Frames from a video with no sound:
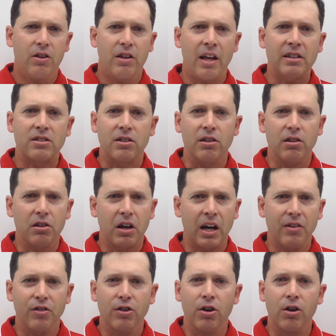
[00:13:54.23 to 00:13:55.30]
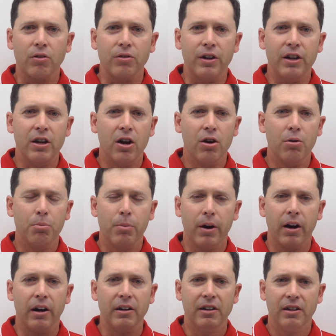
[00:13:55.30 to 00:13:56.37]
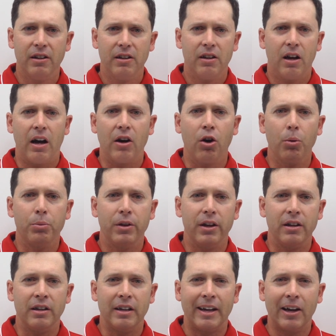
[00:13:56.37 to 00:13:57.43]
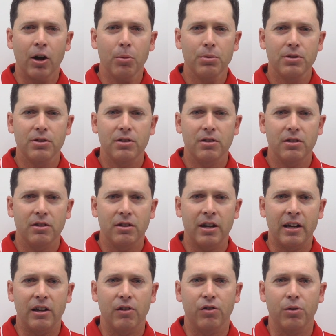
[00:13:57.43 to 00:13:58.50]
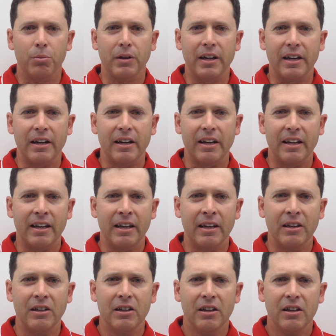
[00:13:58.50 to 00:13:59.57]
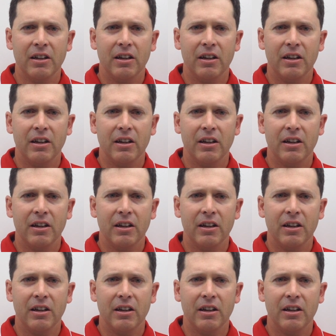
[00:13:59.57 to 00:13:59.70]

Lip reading: That's kind of a long video, but I hope that it helps take you from beginning to end